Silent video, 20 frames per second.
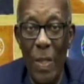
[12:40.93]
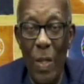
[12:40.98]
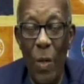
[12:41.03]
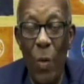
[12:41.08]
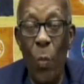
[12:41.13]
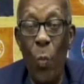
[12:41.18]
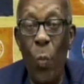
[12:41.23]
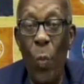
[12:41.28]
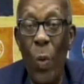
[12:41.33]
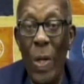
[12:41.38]

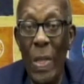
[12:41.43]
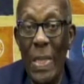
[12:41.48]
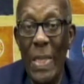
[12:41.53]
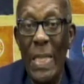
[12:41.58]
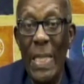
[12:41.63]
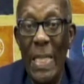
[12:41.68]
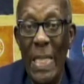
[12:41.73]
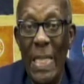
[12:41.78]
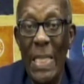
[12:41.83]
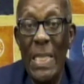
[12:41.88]
what
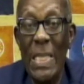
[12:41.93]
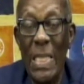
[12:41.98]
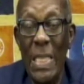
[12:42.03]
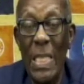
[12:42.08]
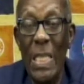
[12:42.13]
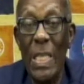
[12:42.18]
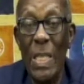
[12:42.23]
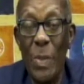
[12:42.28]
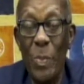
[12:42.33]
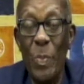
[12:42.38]
the
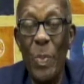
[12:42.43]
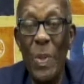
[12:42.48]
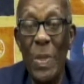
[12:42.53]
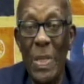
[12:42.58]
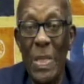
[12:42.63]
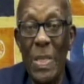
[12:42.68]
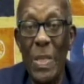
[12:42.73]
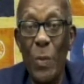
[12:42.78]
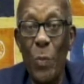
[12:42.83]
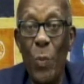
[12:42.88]
deceased
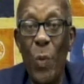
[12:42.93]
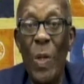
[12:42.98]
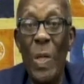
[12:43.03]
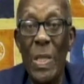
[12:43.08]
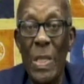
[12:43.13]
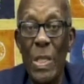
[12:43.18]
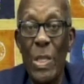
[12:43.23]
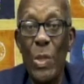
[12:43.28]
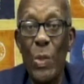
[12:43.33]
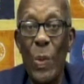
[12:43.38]
person wants